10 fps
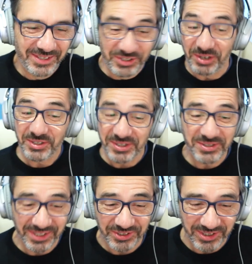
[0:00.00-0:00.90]
No, I
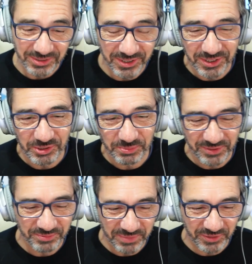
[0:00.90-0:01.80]
don't actually. I know you're
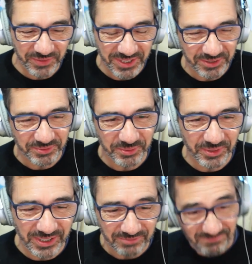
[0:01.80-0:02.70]
a big, big fan of all
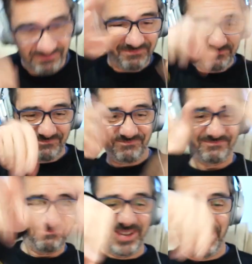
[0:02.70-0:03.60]
that.
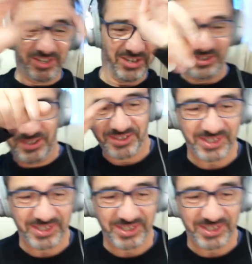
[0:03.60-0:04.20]
Well, Ian Curtis